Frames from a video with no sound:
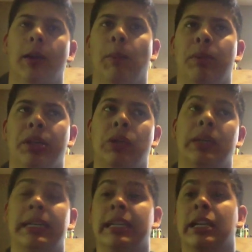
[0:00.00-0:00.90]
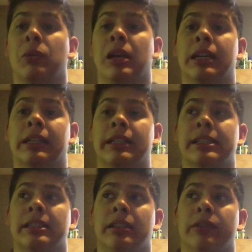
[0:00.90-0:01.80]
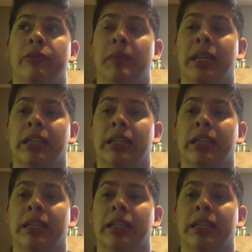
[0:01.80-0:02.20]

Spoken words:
but you can DIY a lot of stuff and make